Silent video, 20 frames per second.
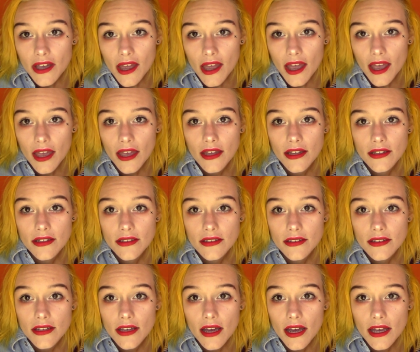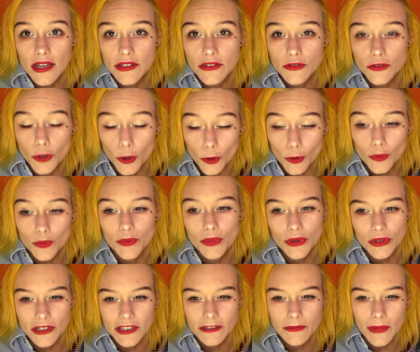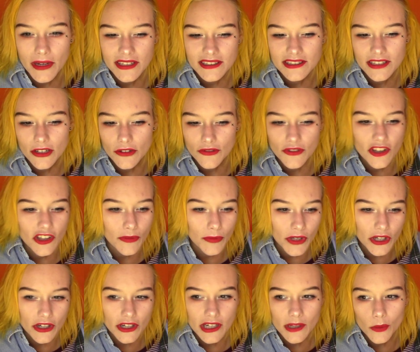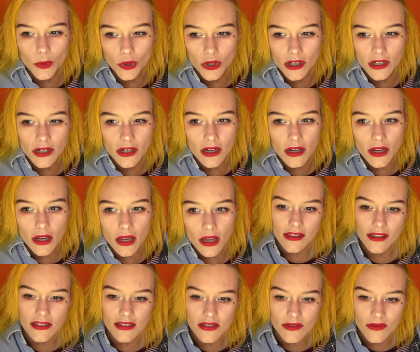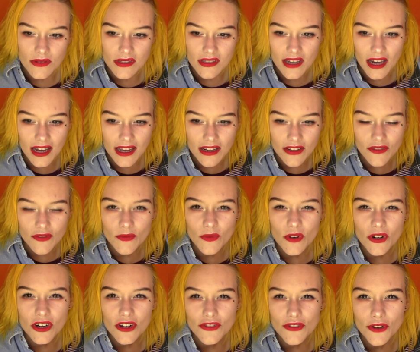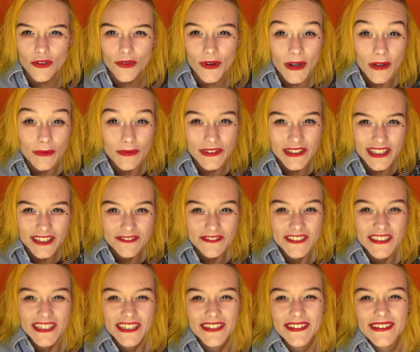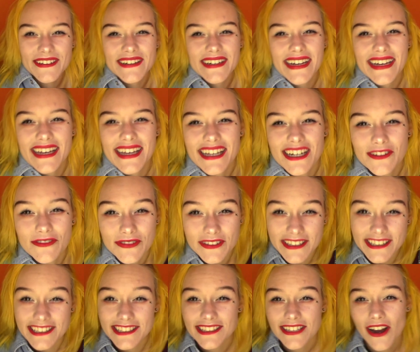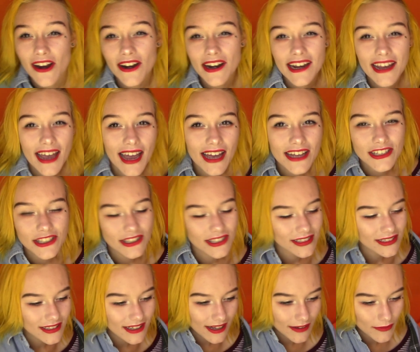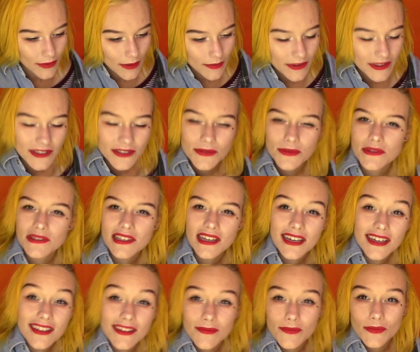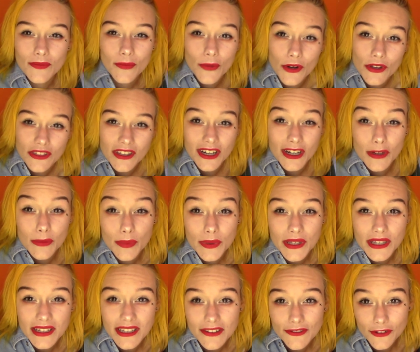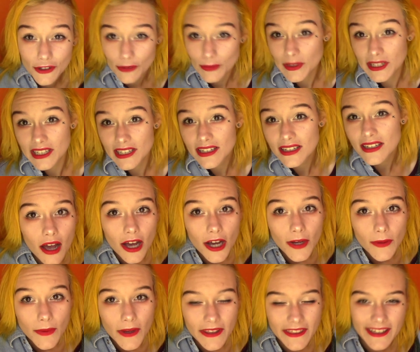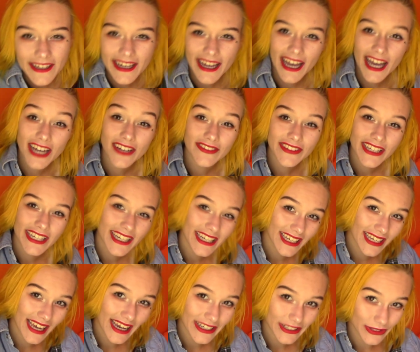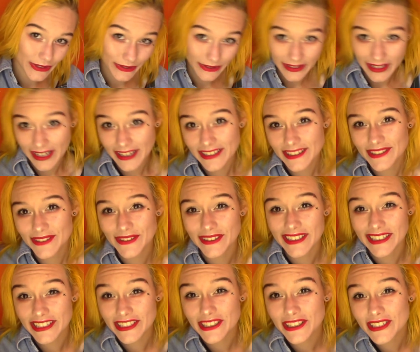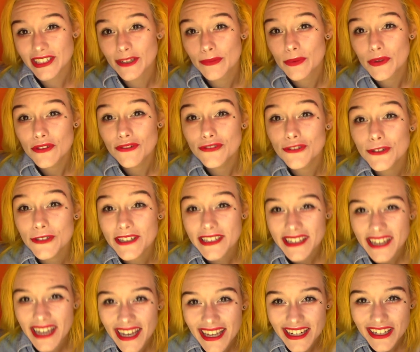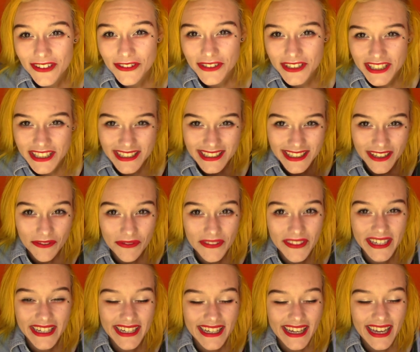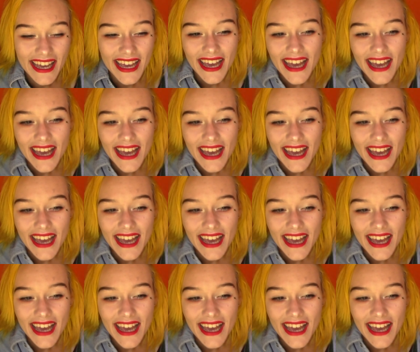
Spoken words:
and I don't bully myself in the mirror anymore. This was kind of more of a rambling video, and I'm really sorry. Maybe this was like more therapy for me. I think I have like an actual nice relationship with food again, which is something